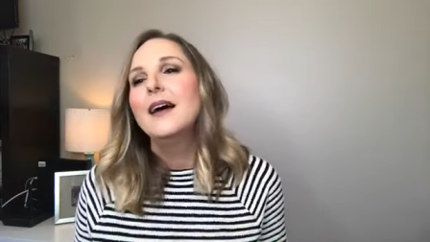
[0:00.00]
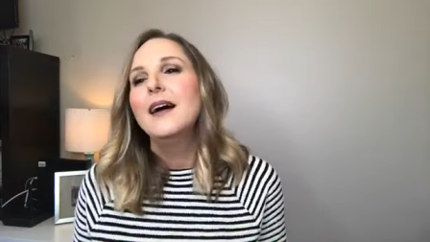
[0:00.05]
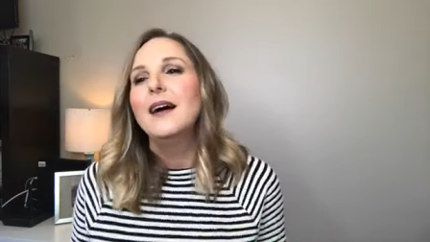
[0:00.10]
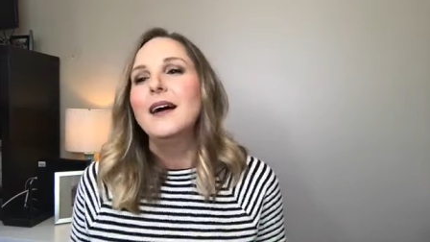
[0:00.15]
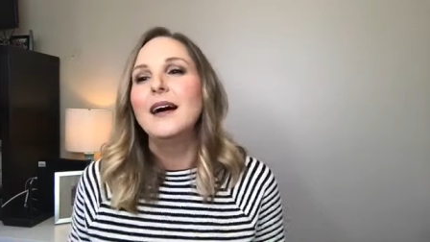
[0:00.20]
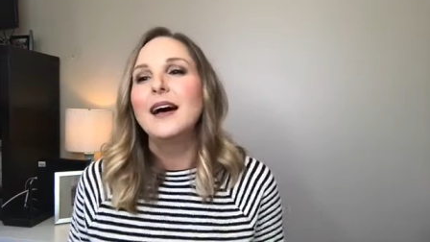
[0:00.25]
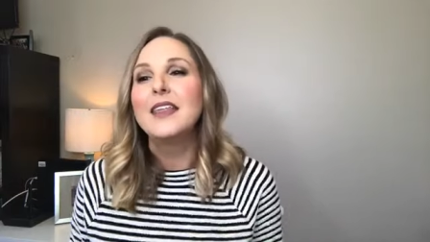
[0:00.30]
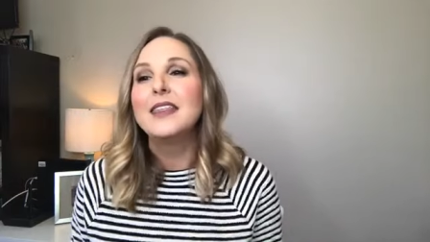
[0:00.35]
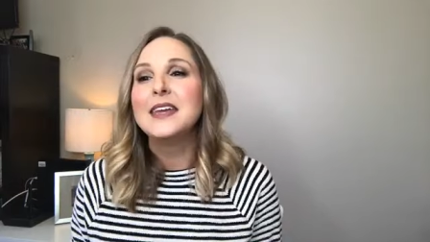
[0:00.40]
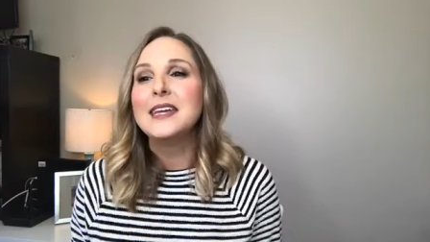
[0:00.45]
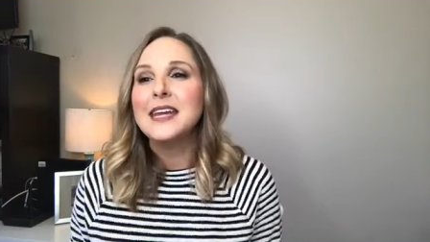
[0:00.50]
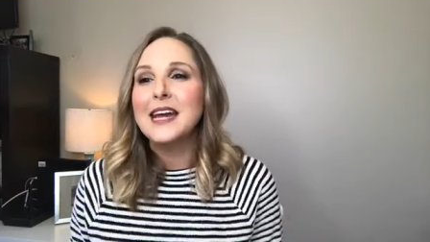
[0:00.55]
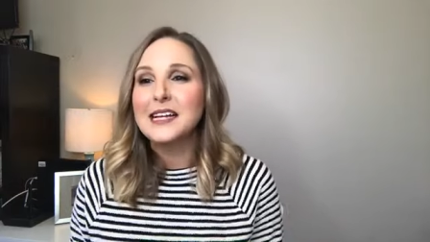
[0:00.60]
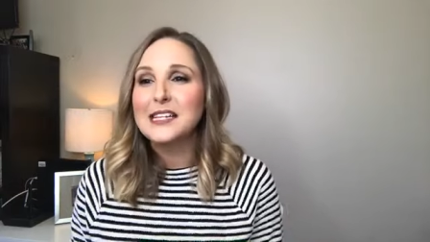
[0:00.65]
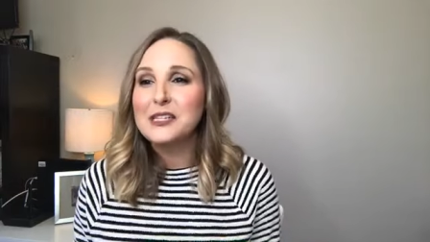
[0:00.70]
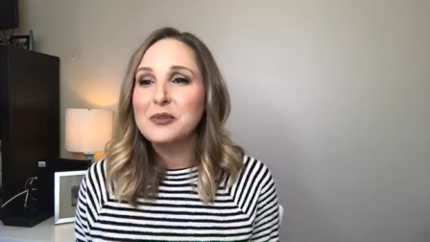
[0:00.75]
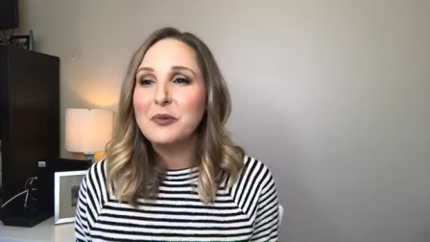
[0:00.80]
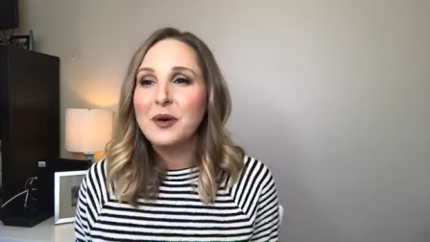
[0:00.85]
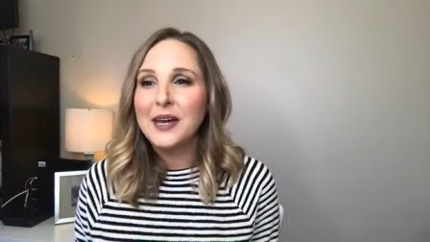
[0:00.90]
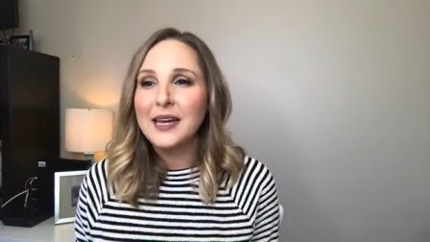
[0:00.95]
The
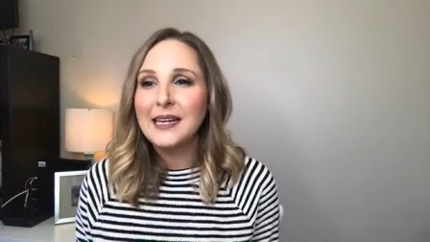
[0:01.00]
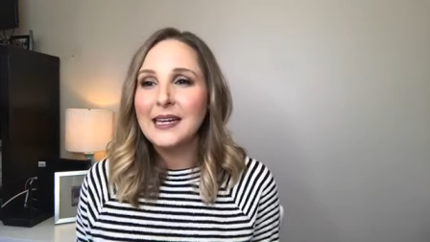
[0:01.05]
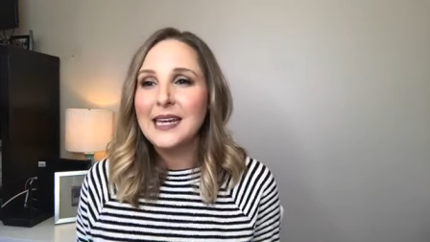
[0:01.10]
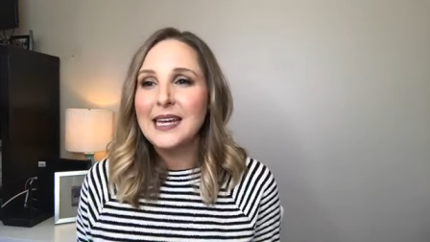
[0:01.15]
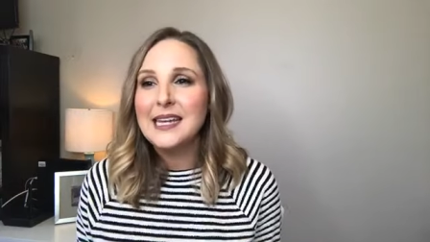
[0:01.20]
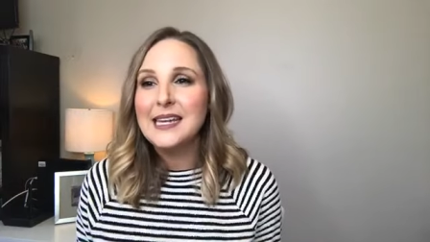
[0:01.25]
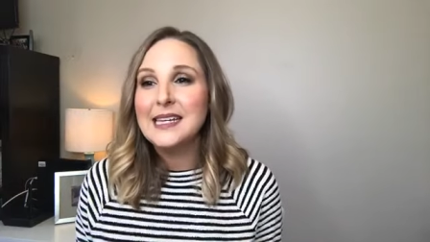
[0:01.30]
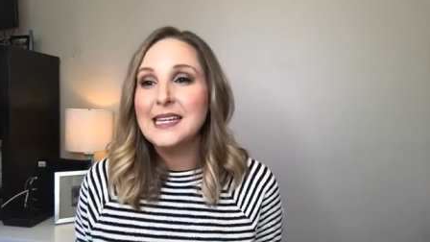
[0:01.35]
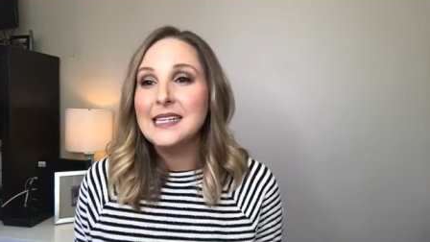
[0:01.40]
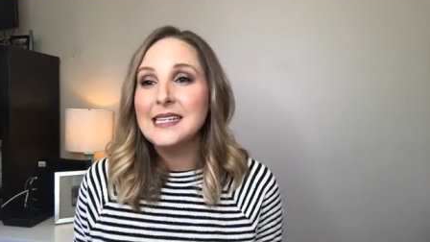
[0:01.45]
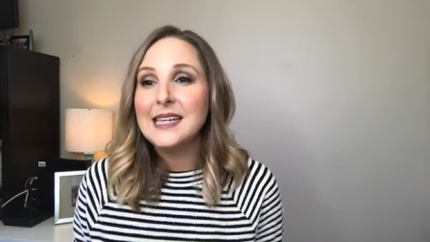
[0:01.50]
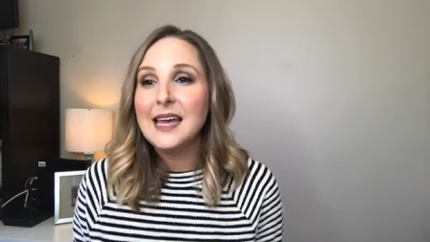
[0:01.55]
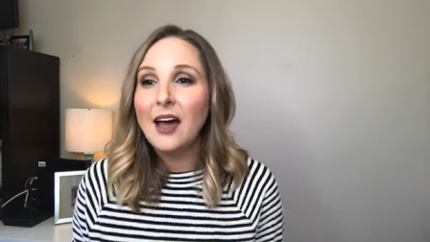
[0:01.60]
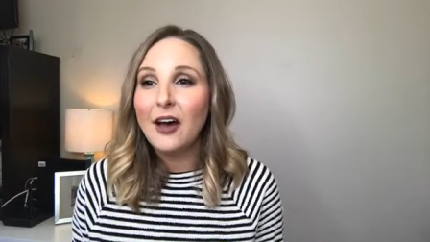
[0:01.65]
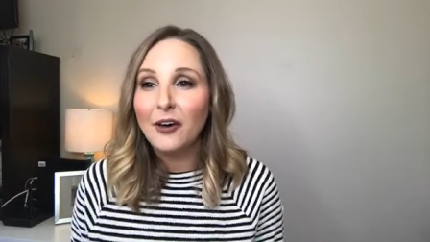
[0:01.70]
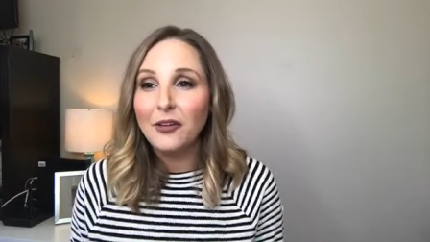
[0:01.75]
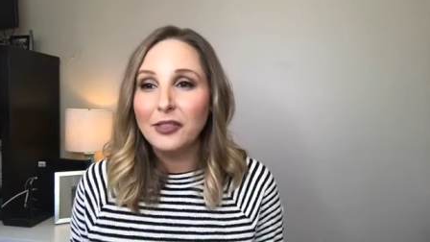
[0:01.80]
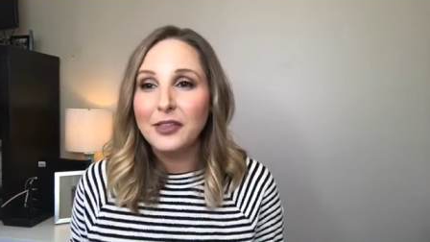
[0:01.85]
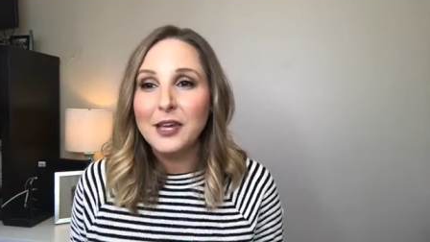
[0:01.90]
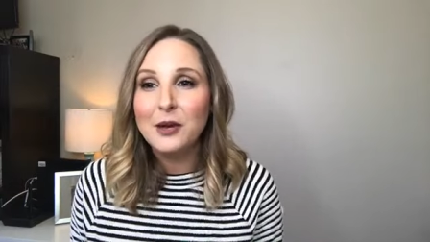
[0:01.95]
next one is
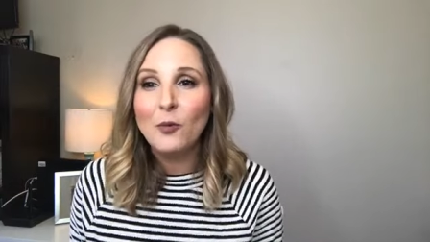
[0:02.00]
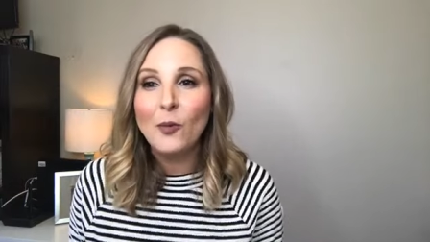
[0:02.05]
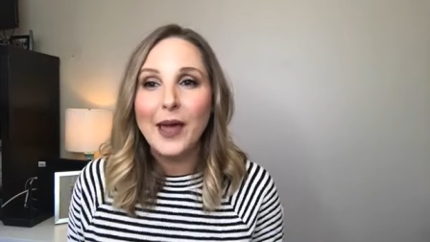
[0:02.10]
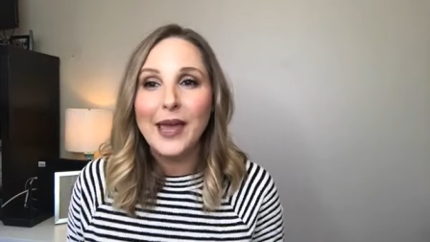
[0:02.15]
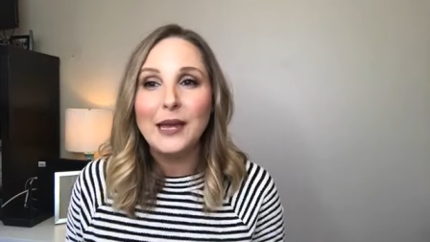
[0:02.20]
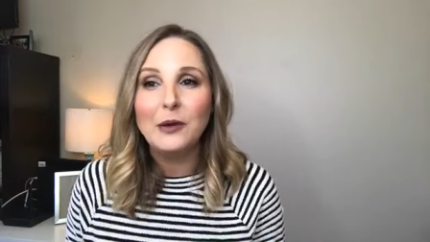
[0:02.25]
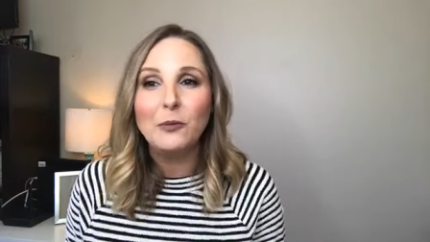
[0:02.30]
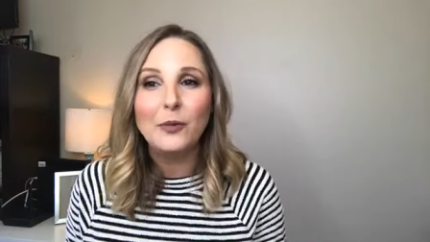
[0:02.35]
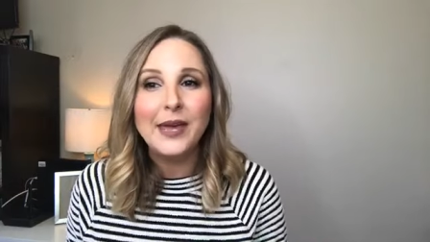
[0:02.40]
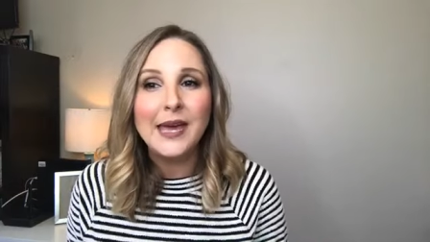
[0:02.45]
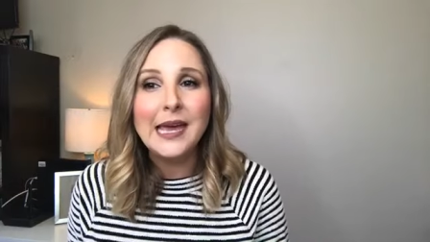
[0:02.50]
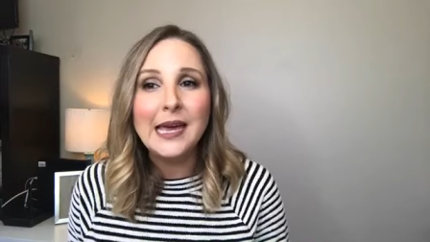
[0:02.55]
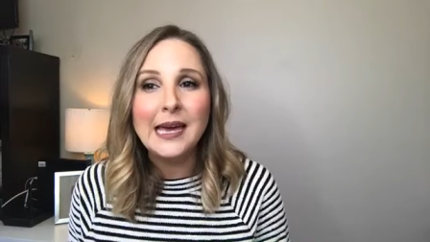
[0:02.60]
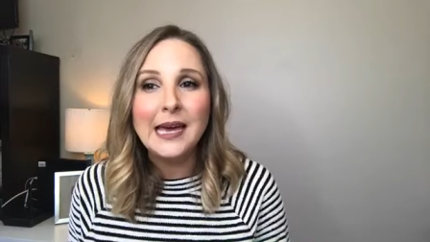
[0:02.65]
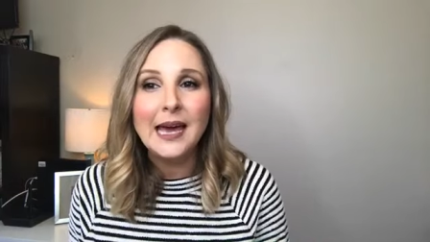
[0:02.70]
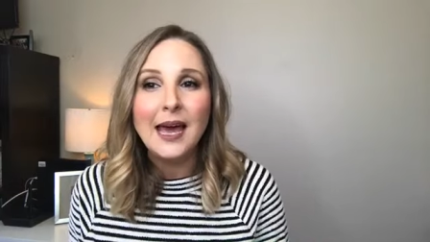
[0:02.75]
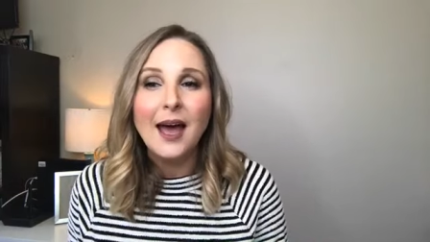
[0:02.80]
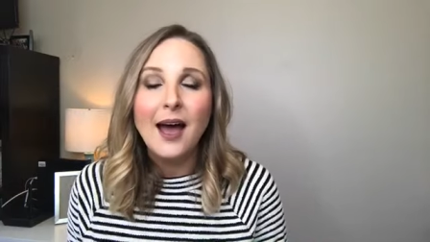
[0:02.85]
Healthy Weight Week.